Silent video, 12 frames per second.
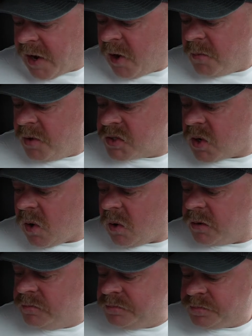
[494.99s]
I almost
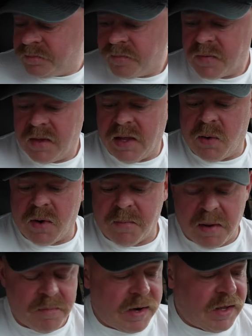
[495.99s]
called like one of
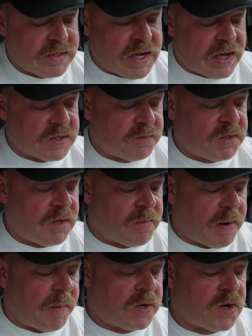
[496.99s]
my buddies to ask him to sit
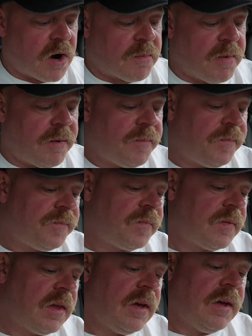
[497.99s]
by my truck, but
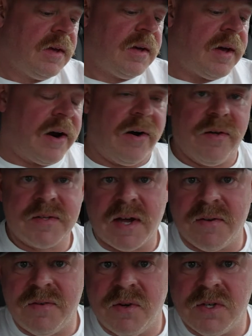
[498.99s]
I don't know, it's kind
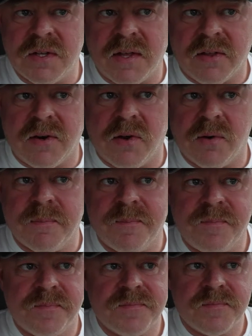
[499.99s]
of a douchey thing to do,
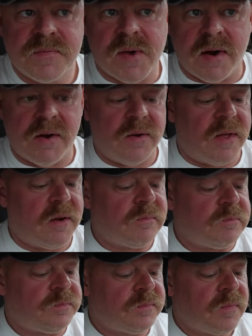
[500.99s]
so I didn't do that.
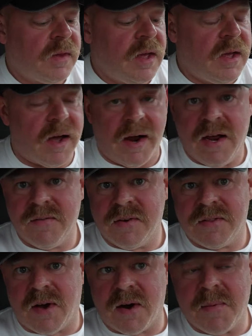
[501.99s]
I even
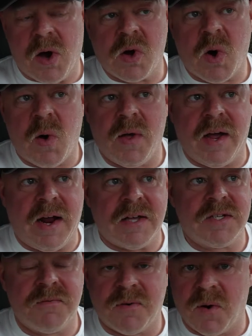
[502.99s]
thought about calling and
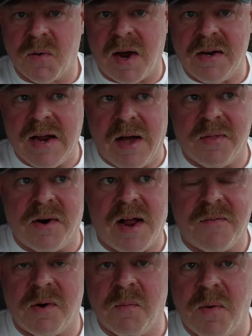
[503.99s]
asking for a ride down there and
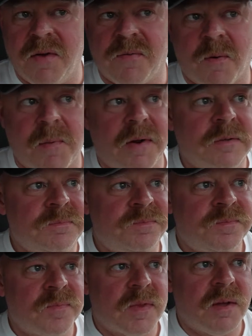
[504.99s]
having him wait for me,
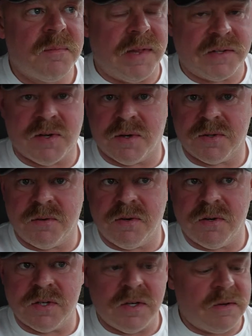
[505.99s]
but that's also
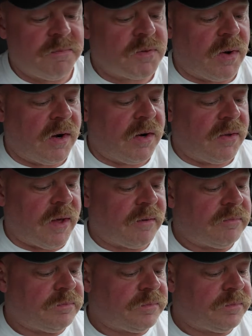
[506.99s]
douchey, so I didn't do that.